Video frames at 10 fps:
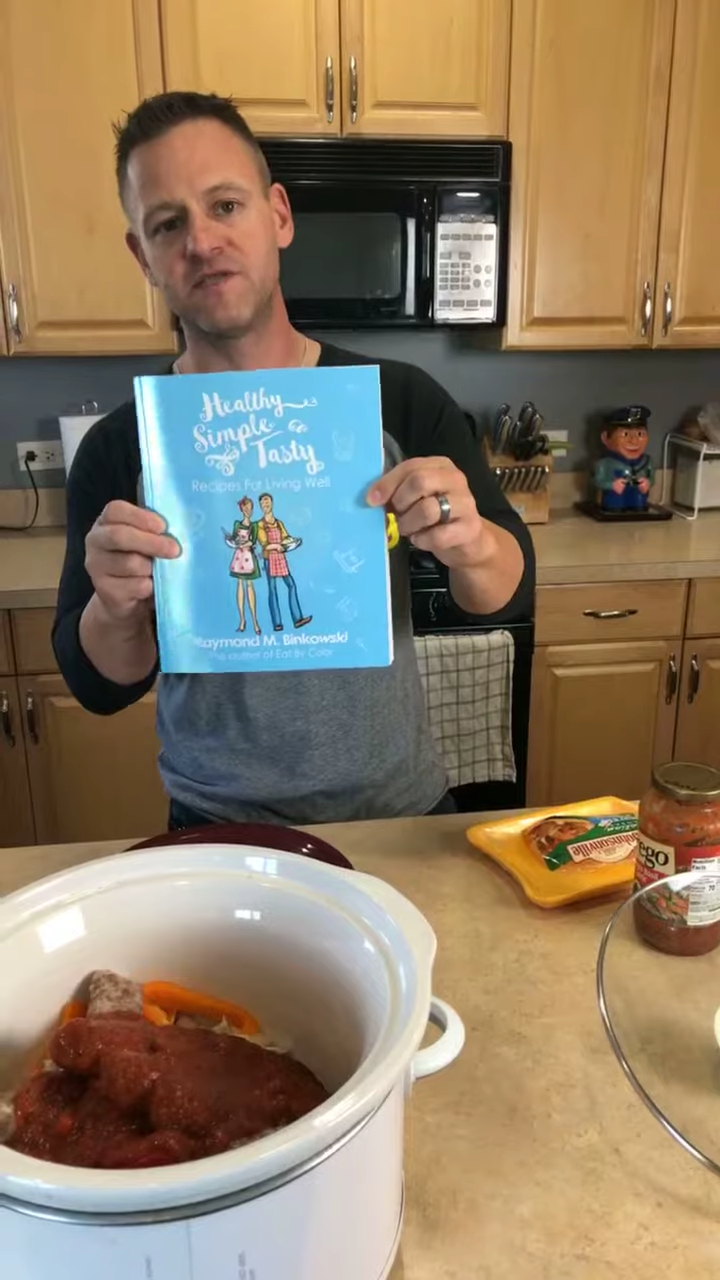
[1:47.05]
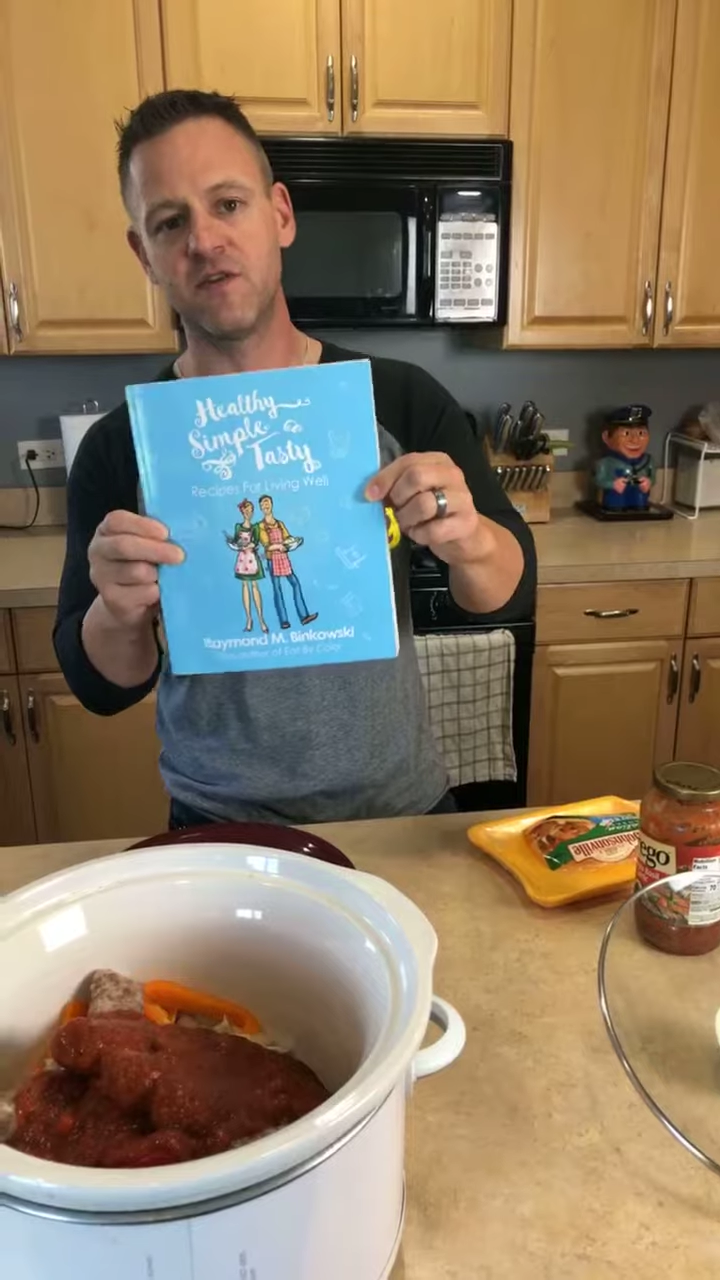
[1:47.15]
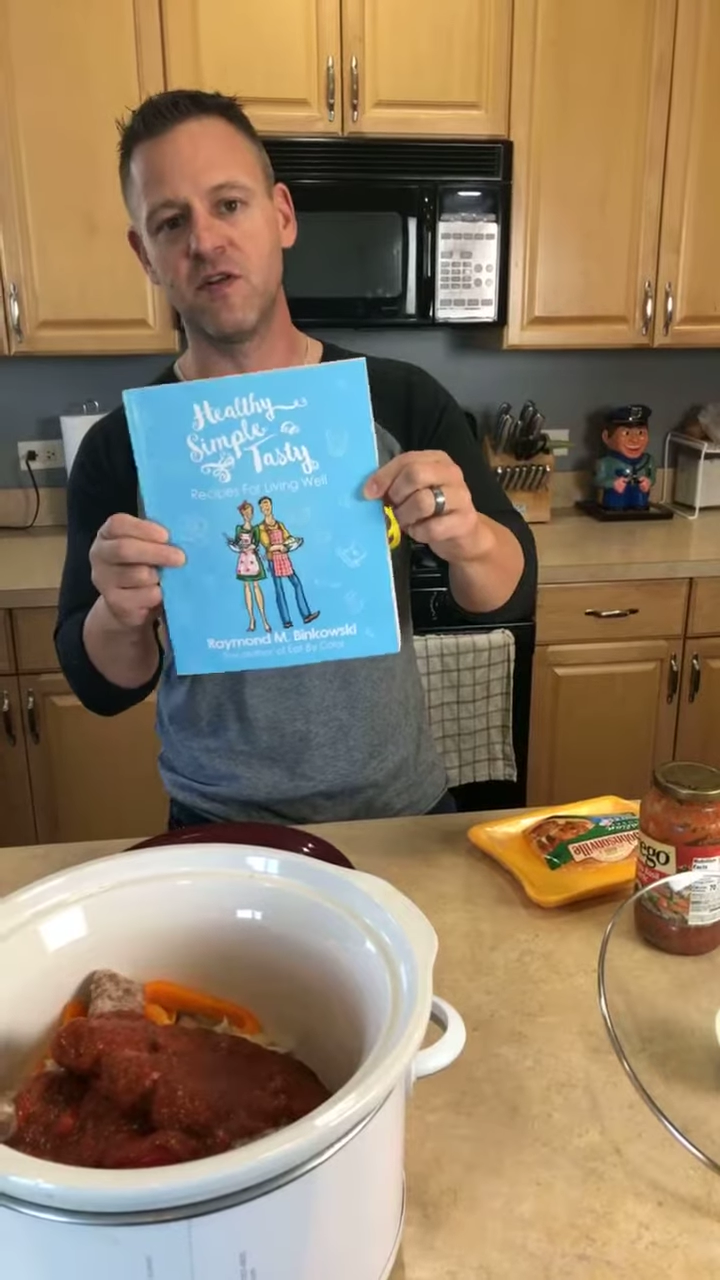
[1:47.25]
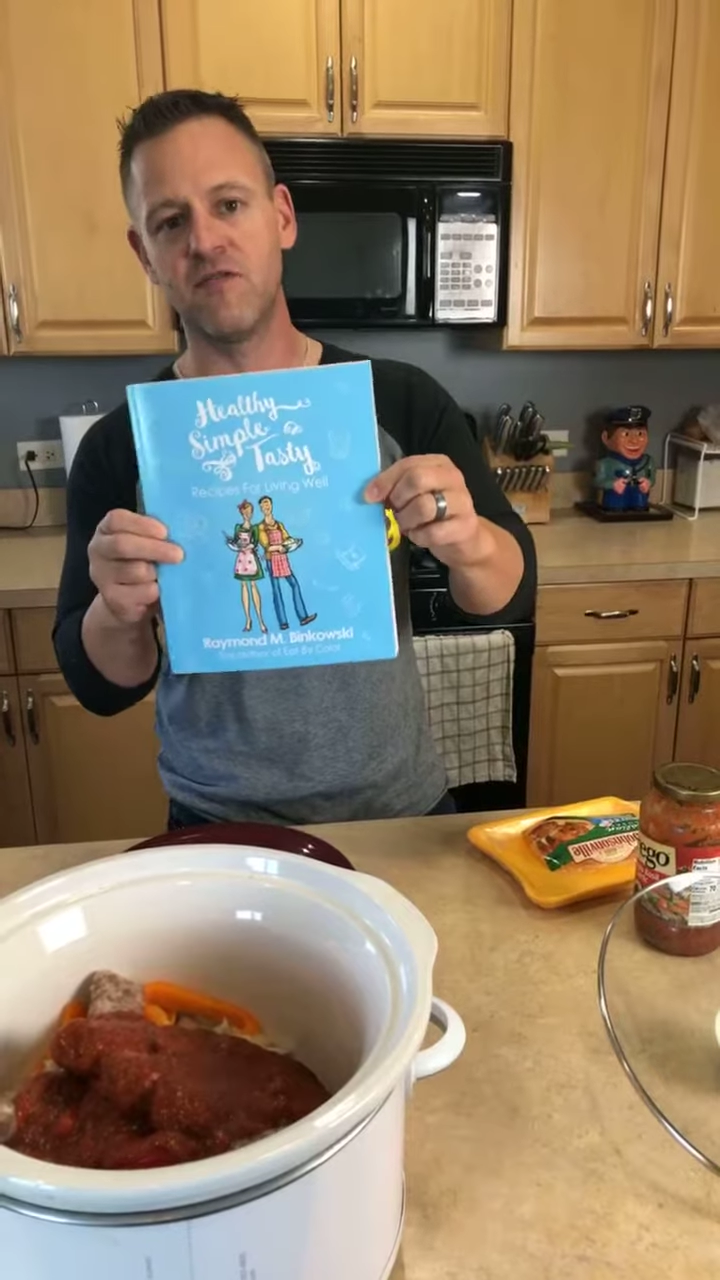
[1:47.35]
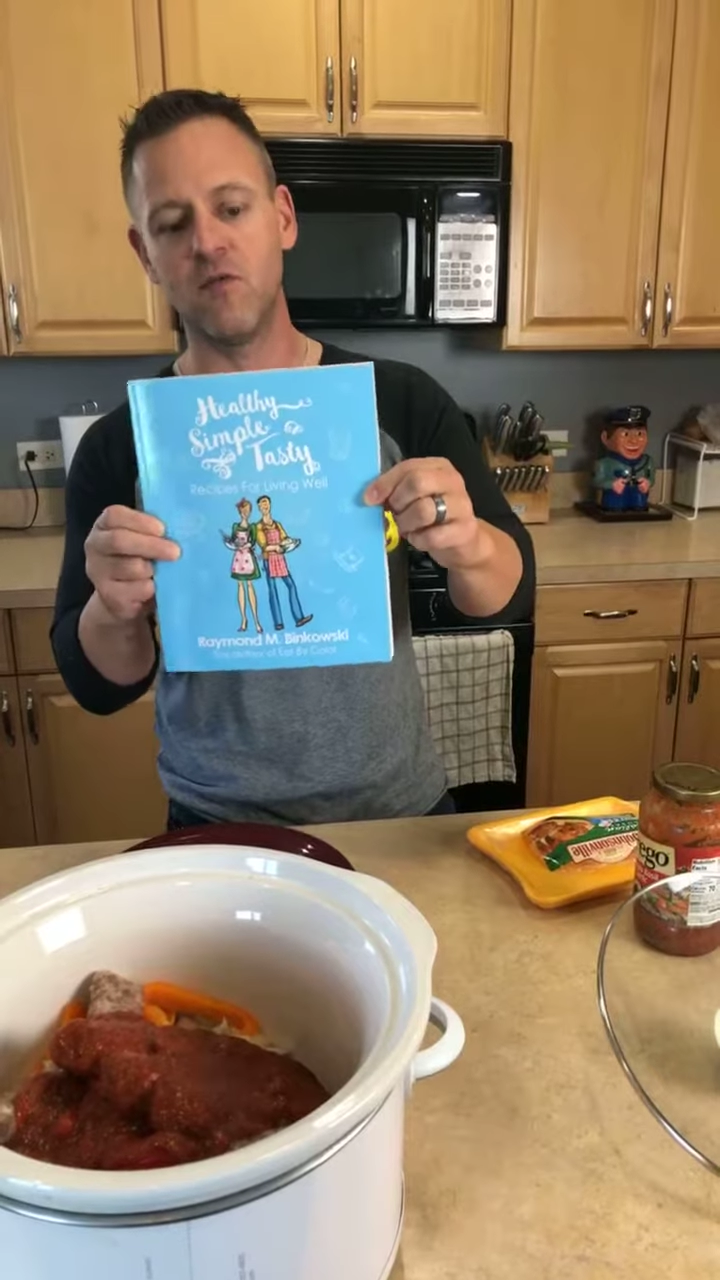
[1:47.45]
for
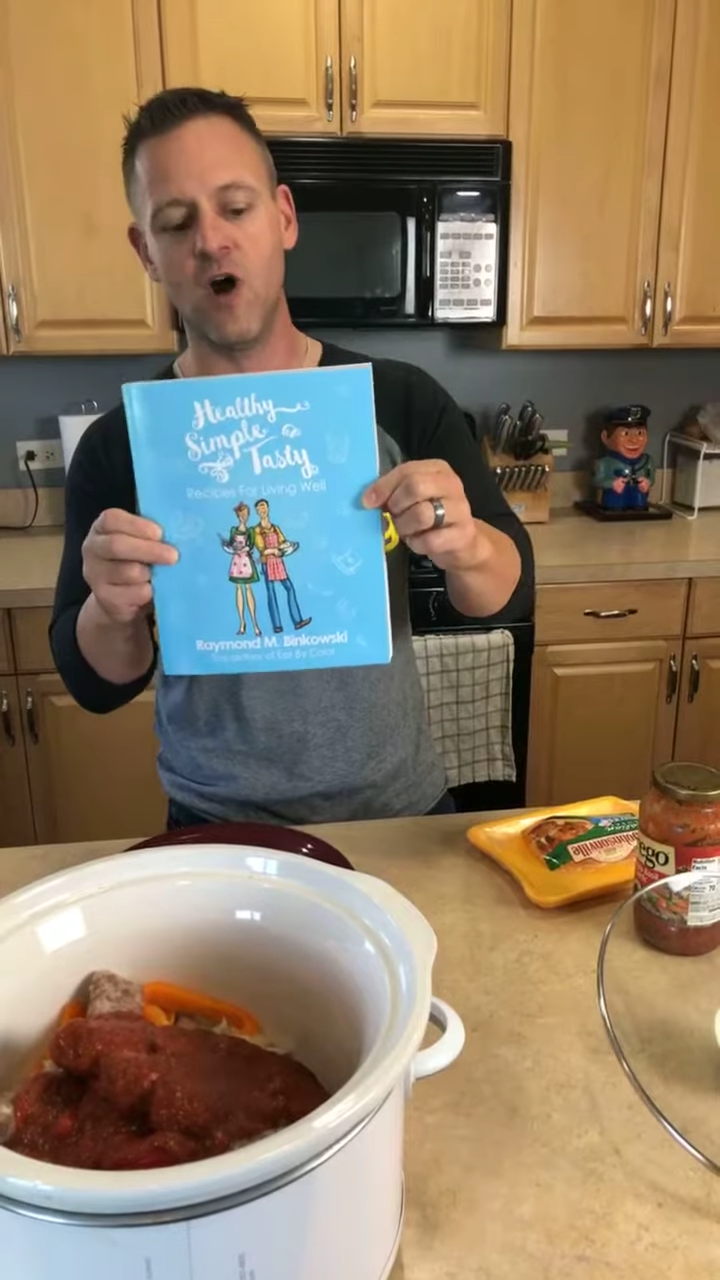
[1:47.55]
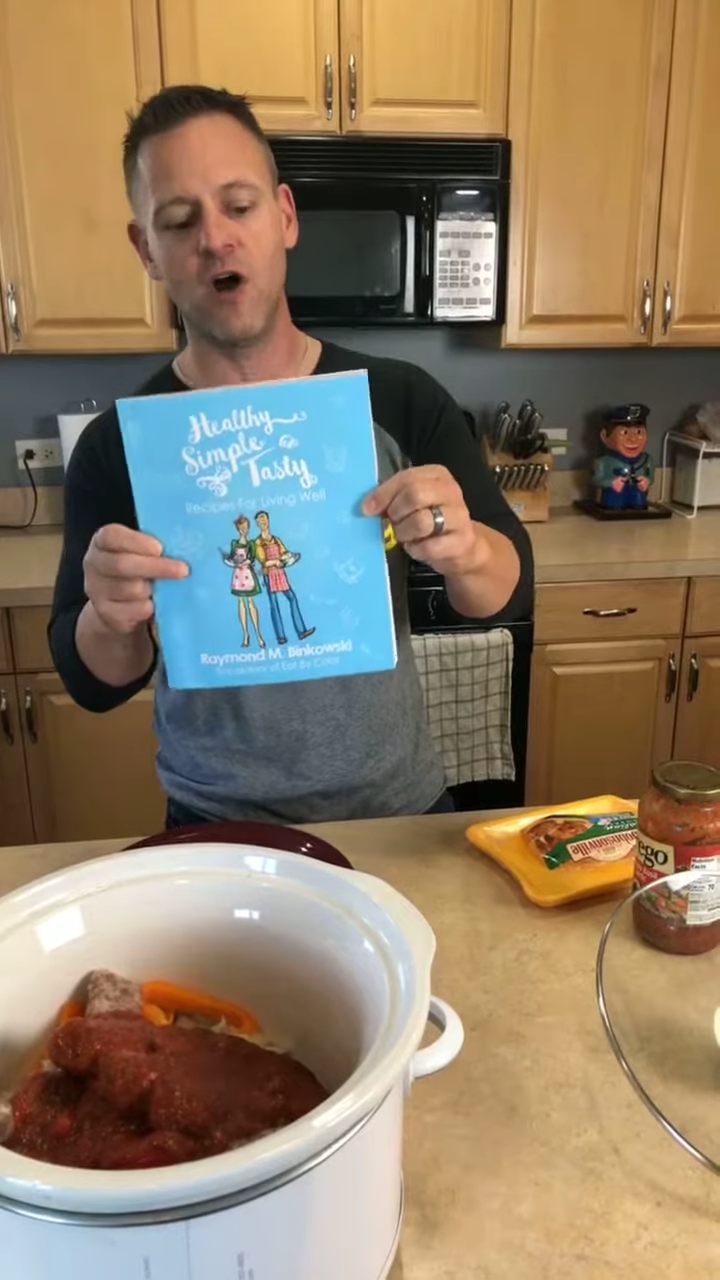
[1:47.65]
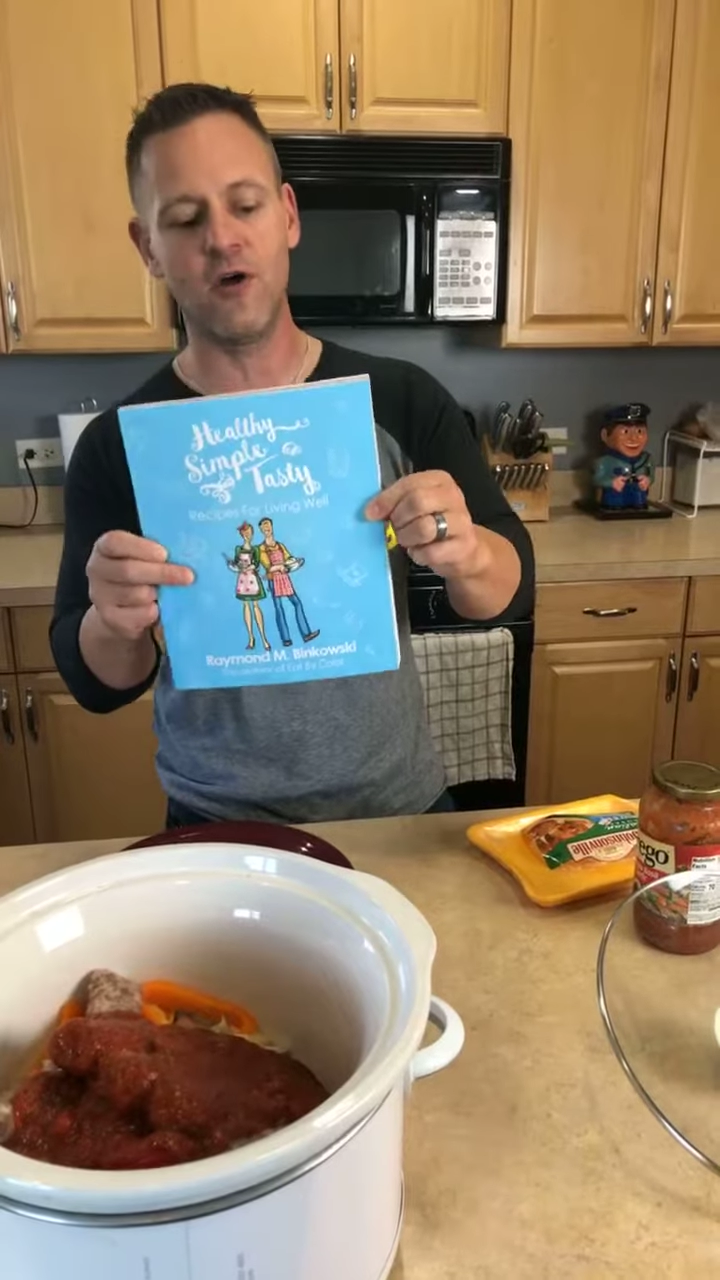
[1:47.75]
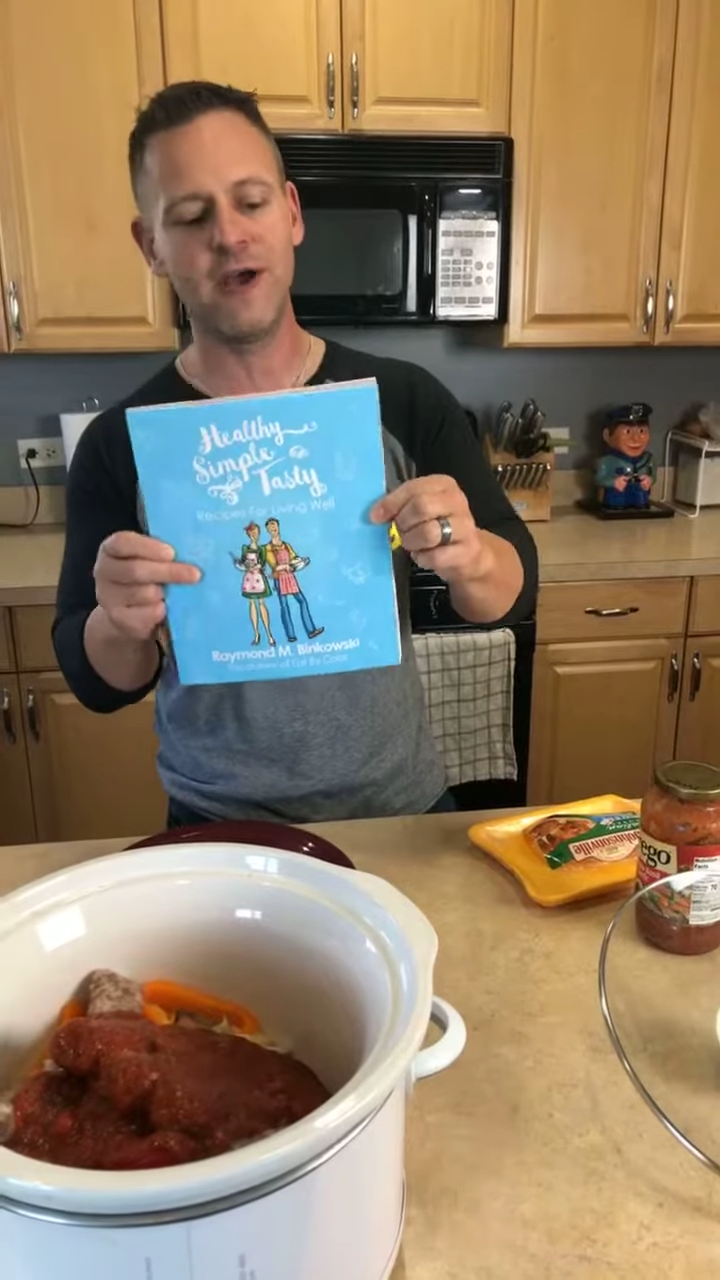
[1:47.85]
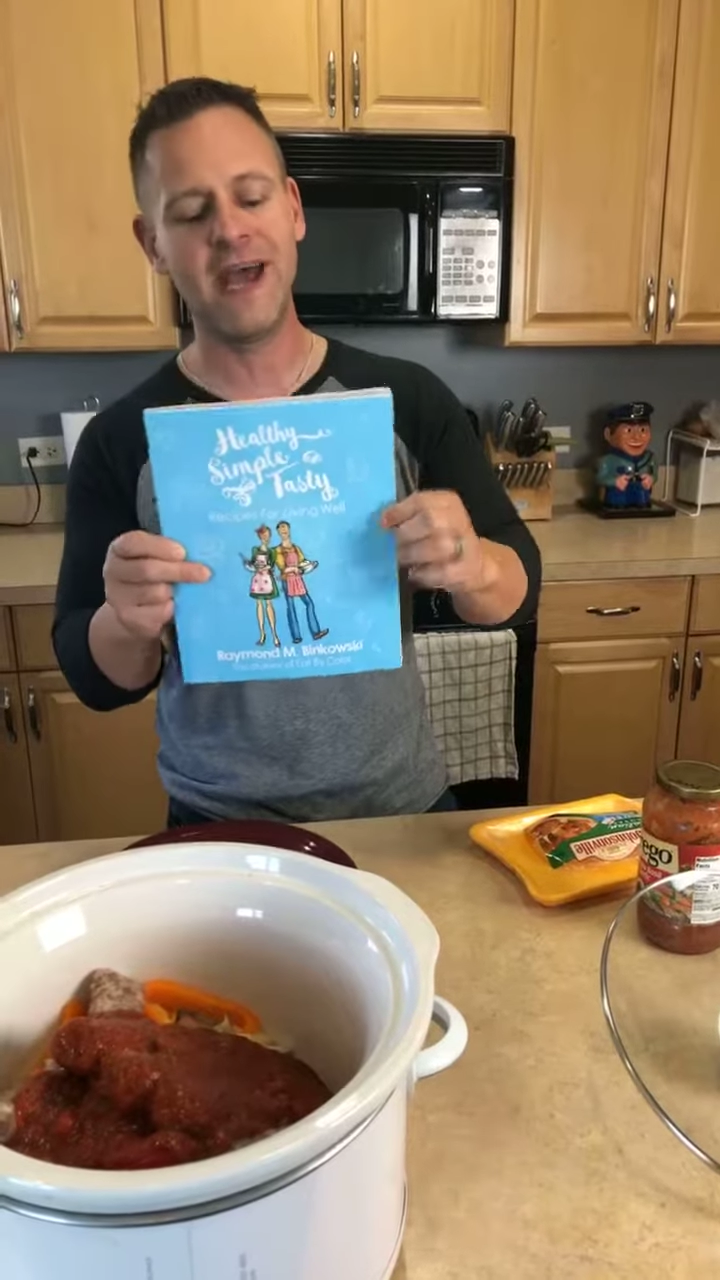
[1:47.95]
living
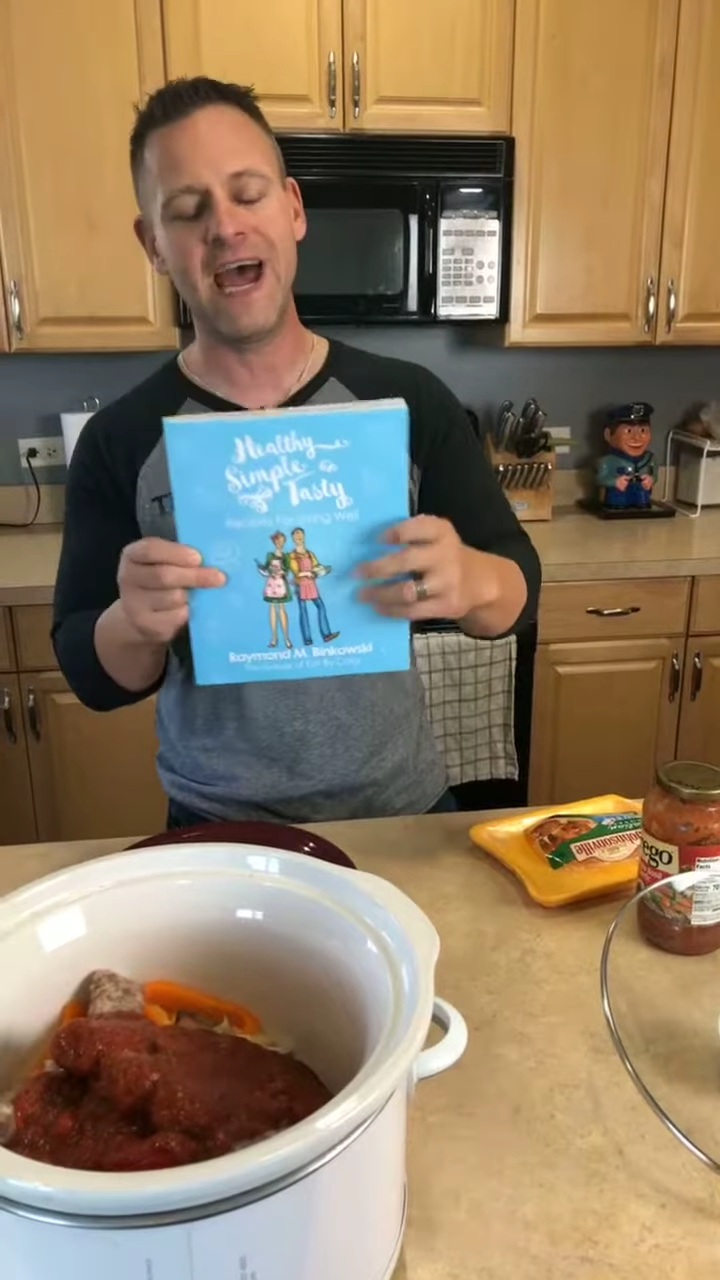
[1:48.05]
well.